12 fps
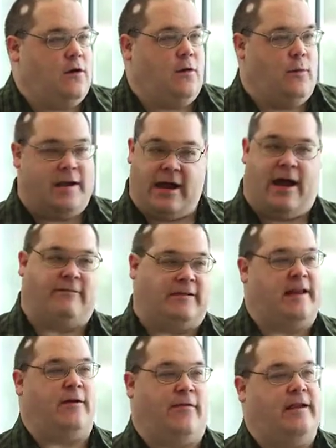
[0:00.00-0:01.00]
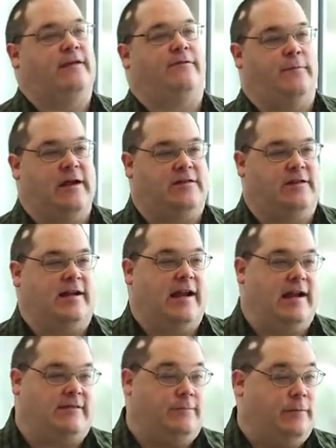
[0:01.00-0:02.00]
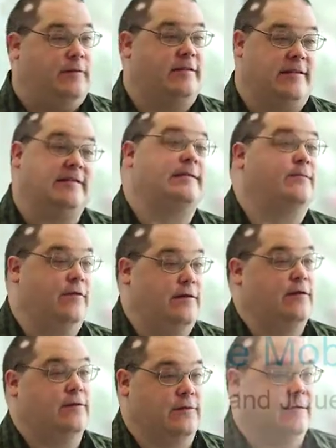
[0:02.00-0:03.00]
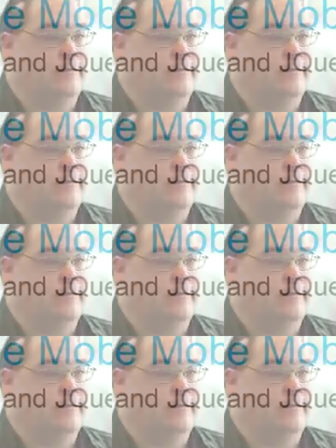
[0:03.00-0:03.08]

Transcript: we now have to take all that information and actually build the system for the user.